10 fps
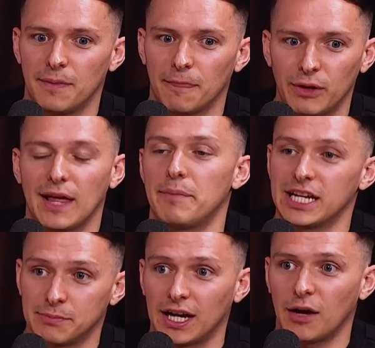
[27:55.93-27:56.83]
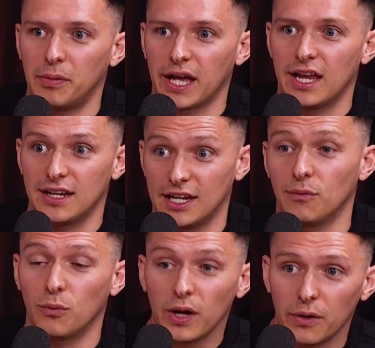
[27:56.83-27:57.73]
When that picks back up again, and it
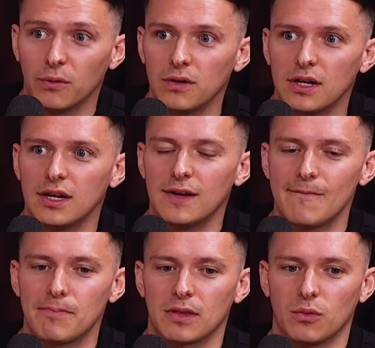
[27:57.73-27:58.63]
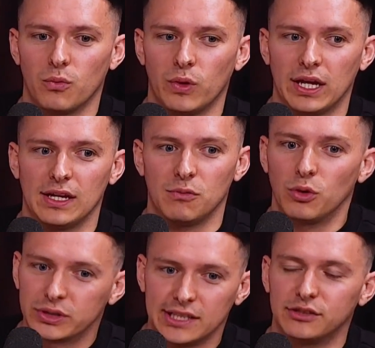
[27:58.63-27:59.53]
will, we
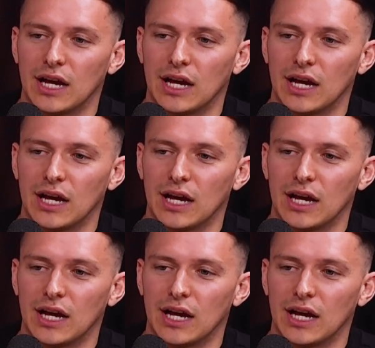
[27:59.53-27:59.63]
will see those